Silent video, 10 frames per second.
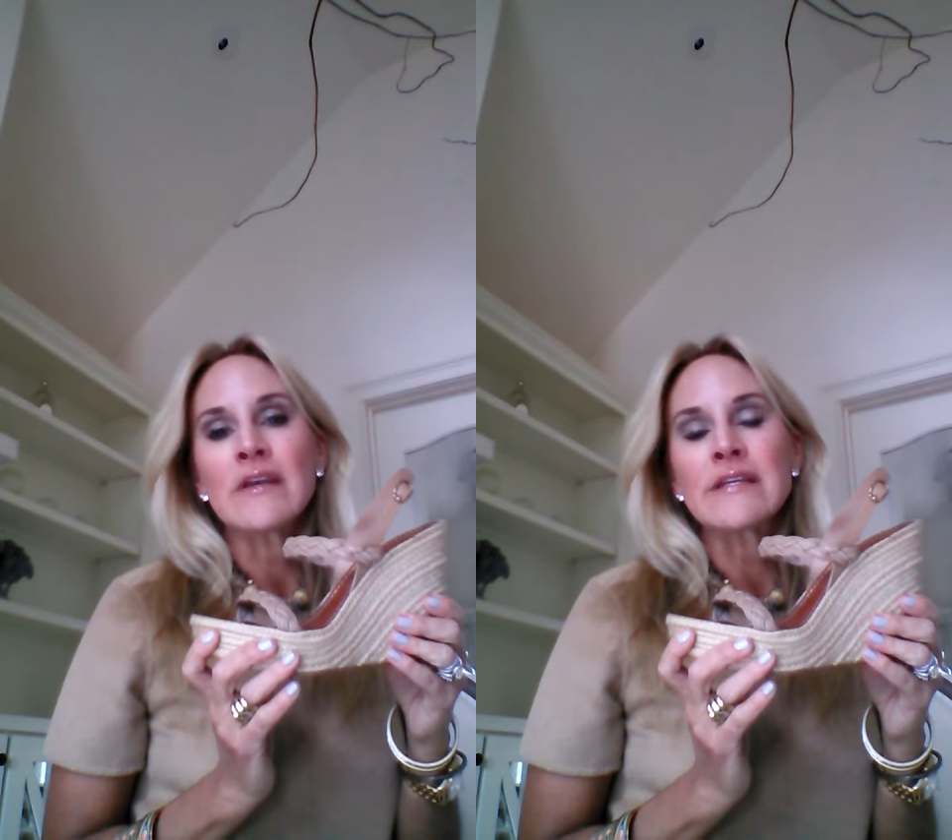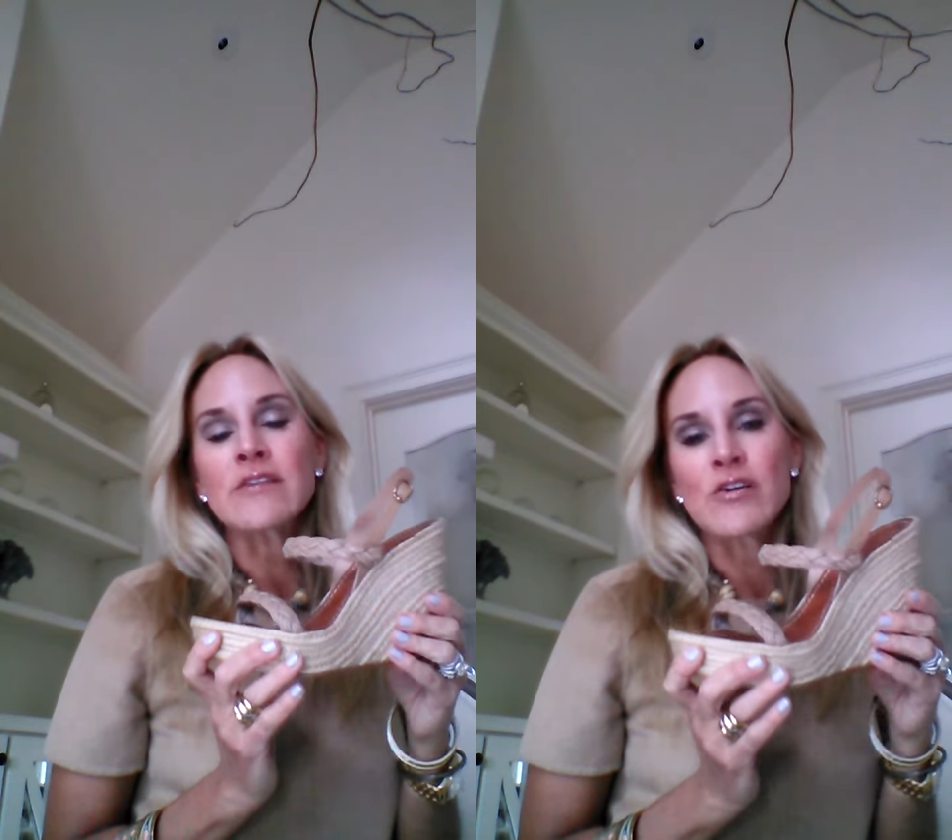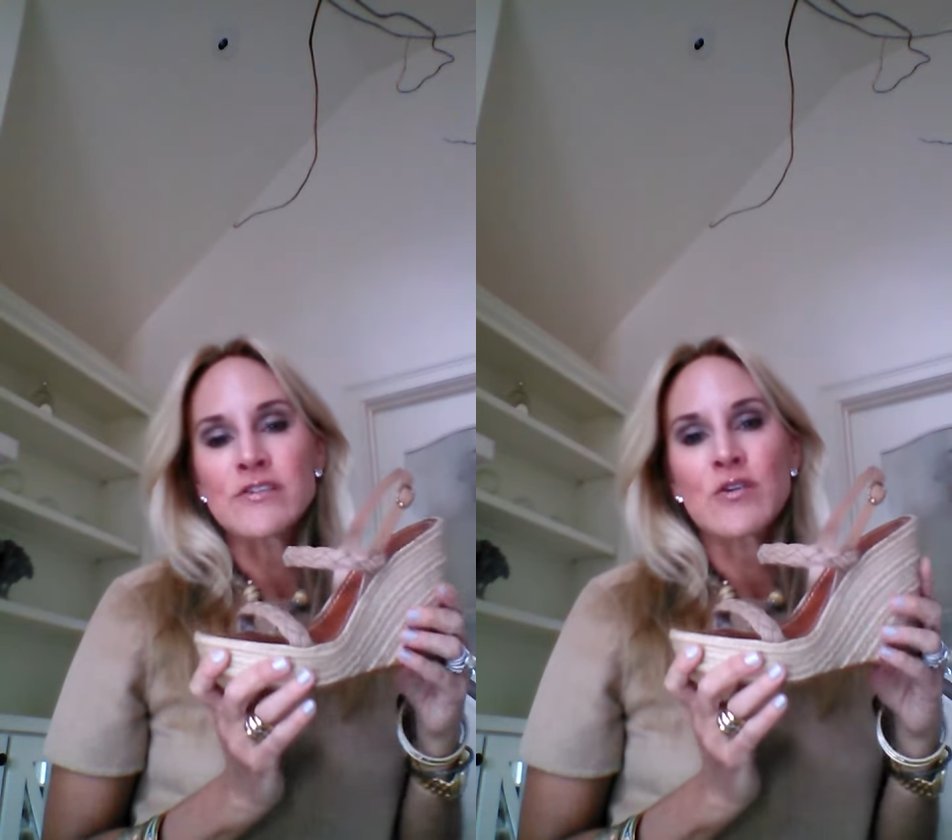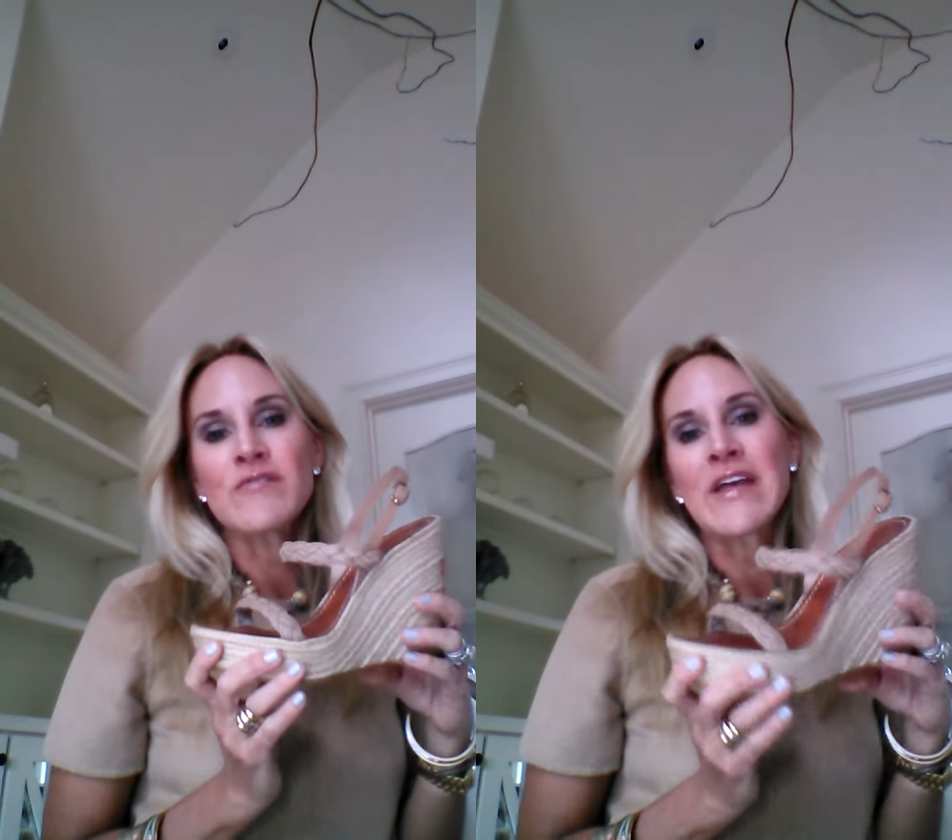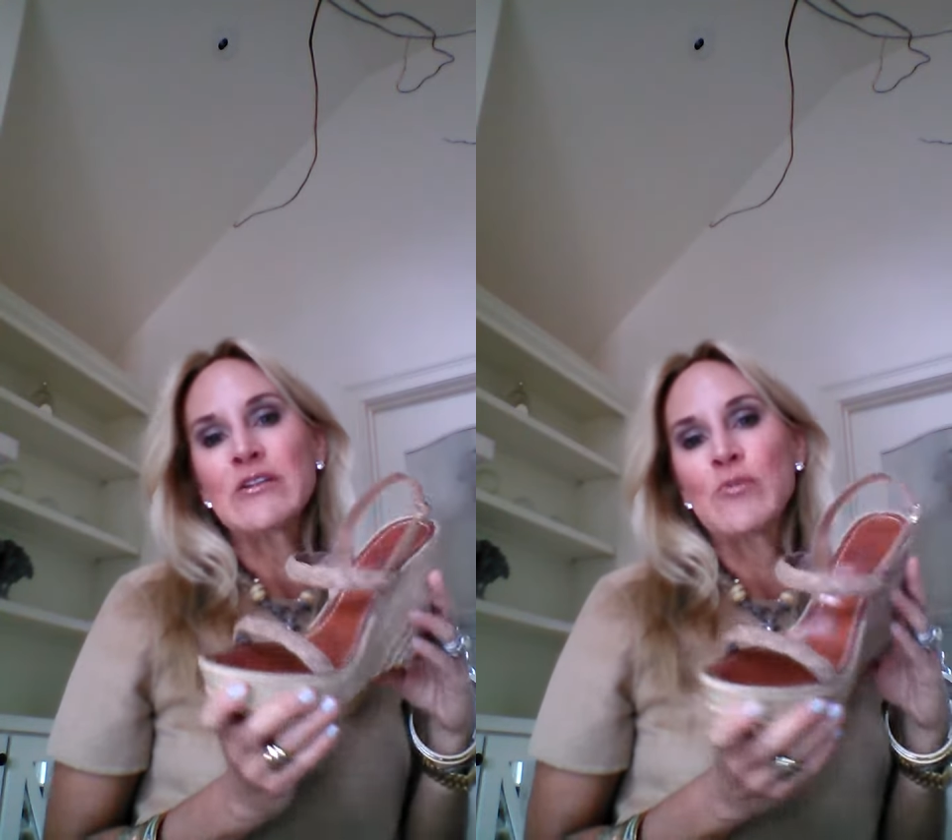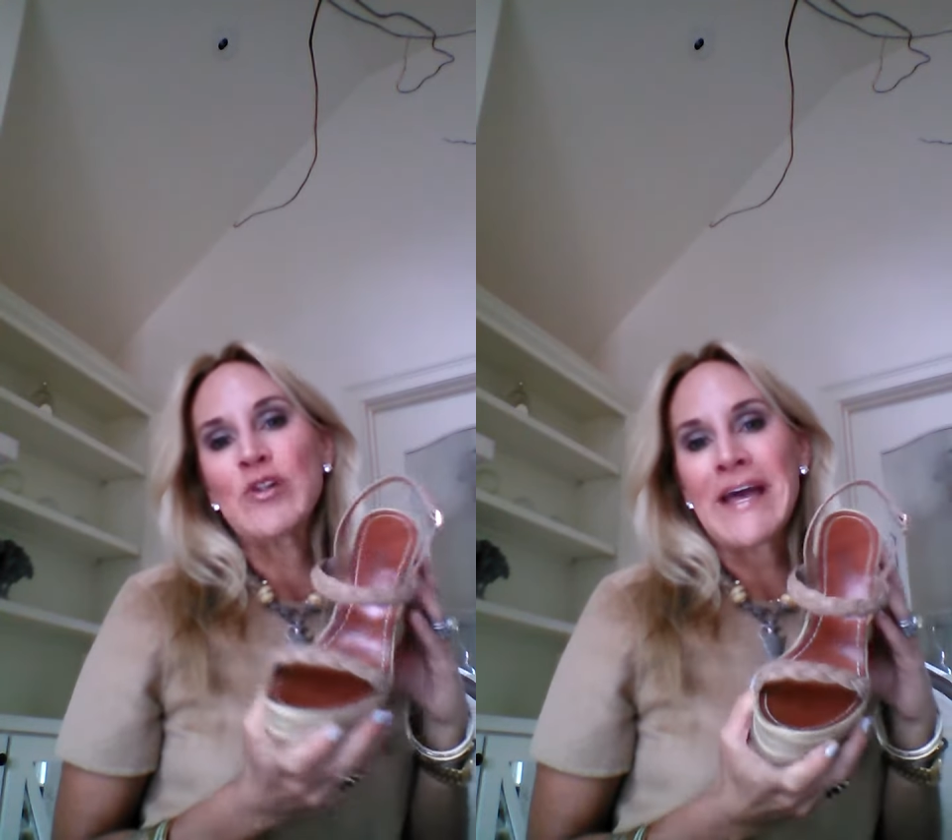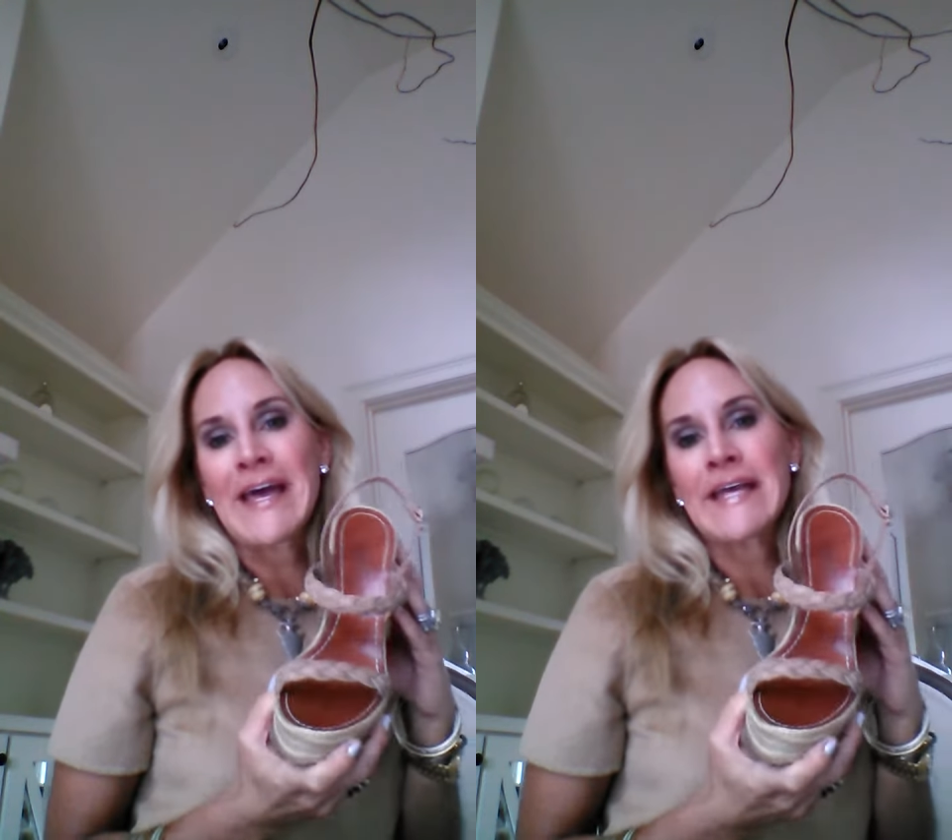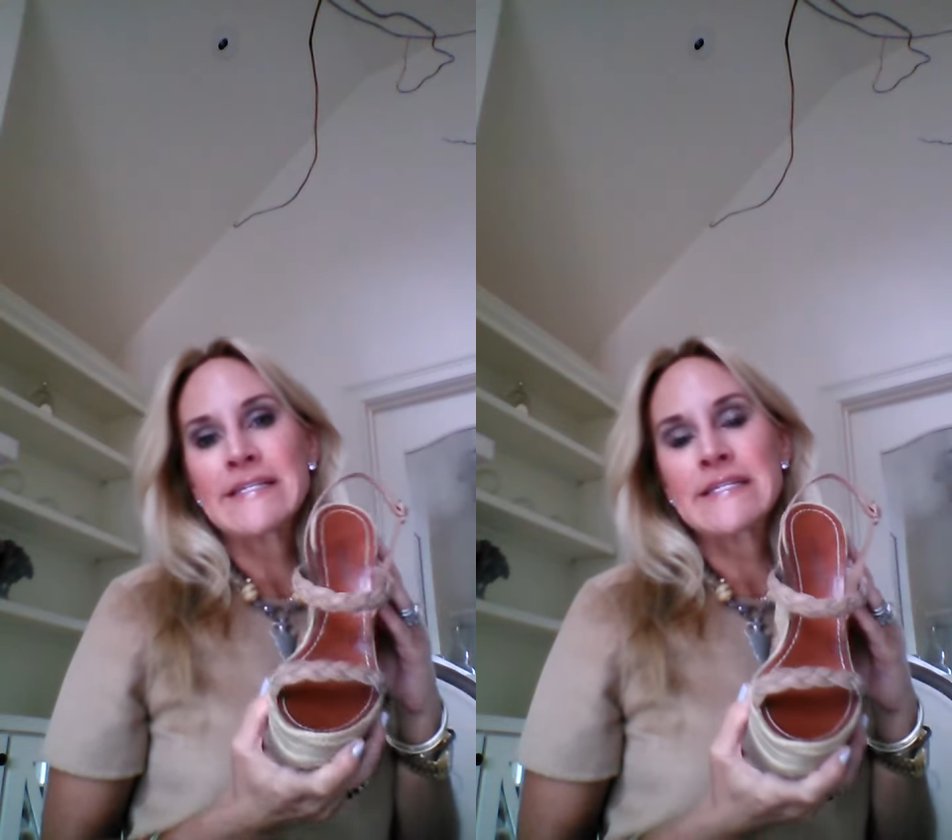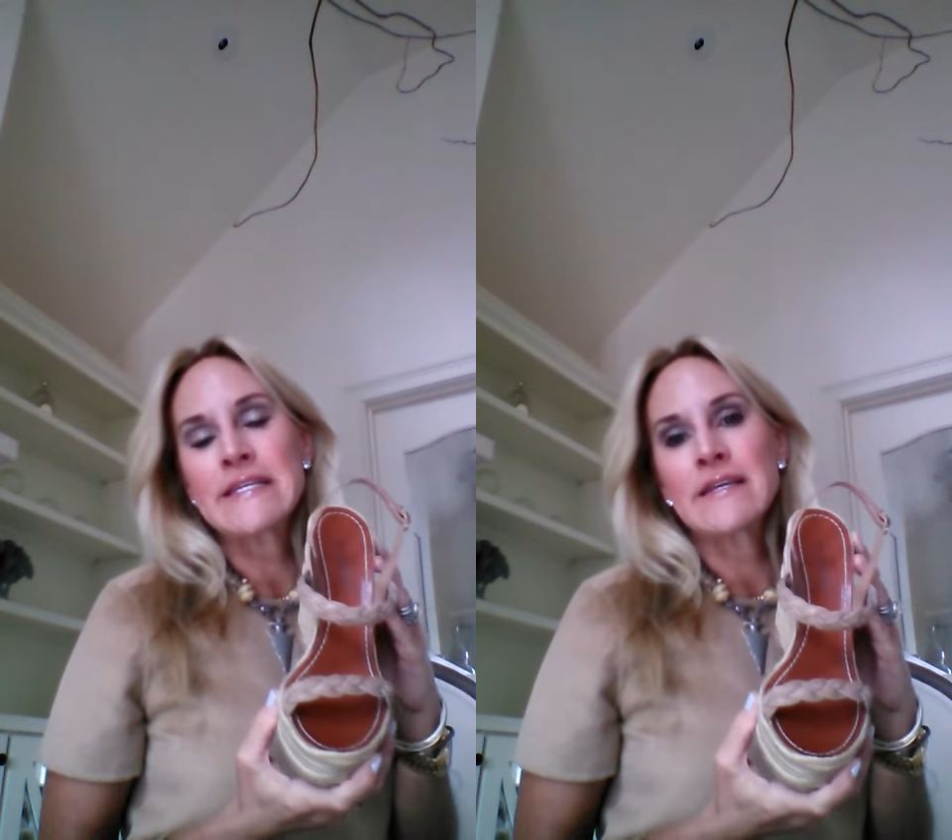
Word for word: is also available at